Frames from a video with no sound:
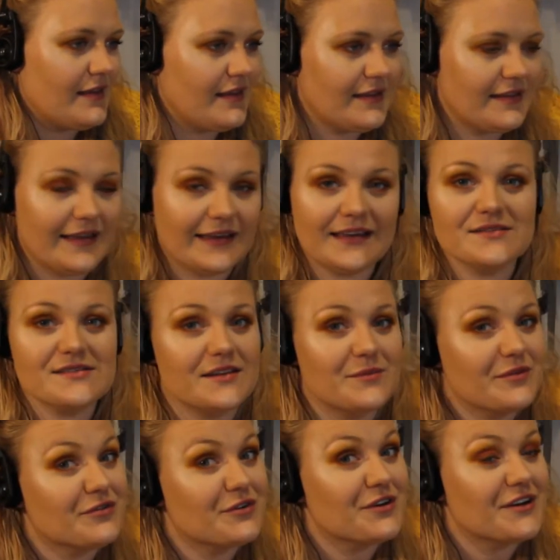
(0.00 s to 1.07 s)
like I said
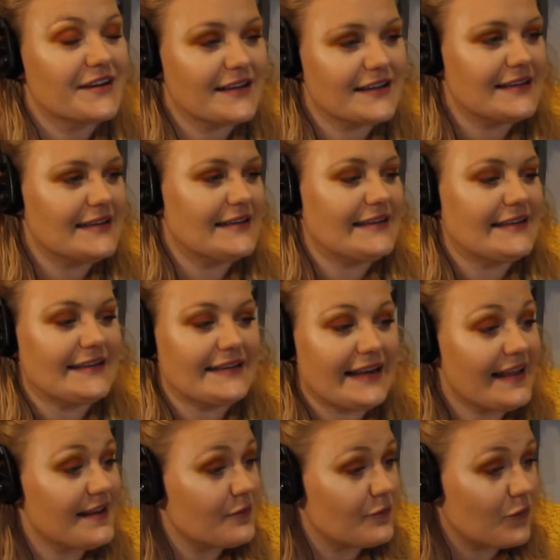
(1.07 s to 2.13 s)
before,
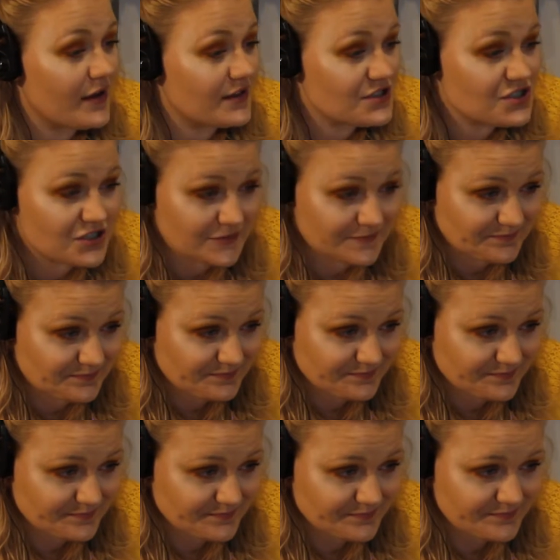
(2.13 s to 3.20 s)
not watched
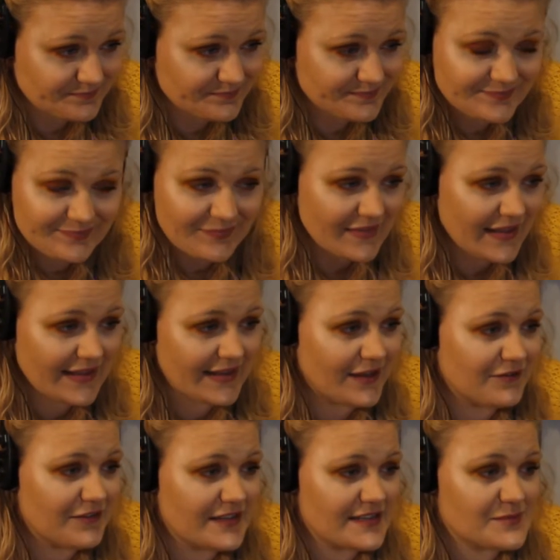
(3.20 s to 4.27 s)
any
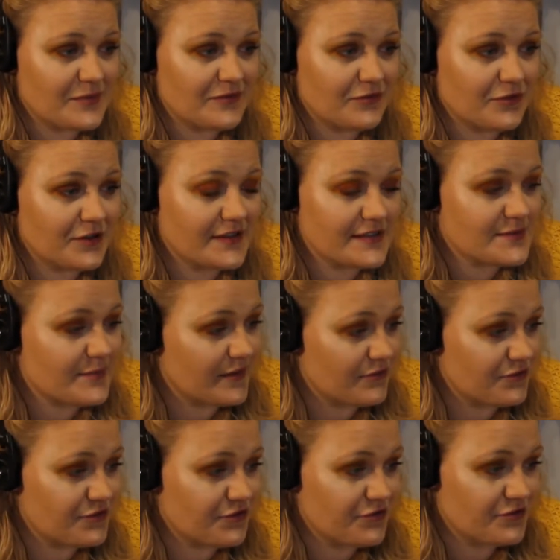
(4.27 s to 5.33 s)
of this before. This is my
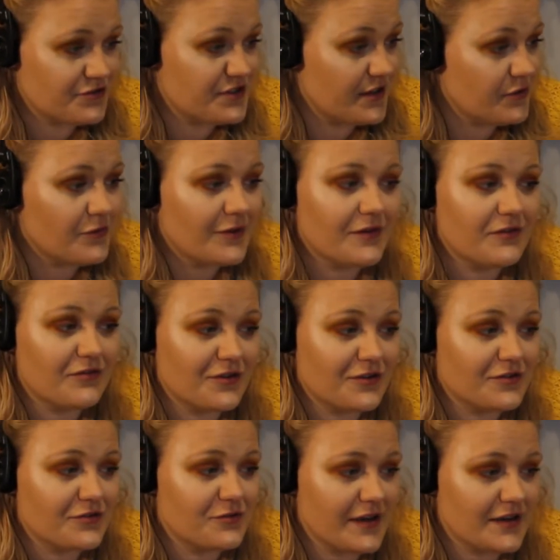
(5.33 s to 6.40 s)
first
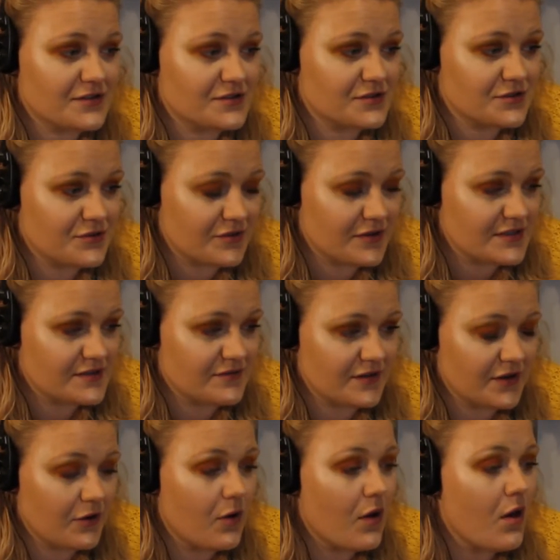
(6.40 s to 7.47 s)
reaction to this video.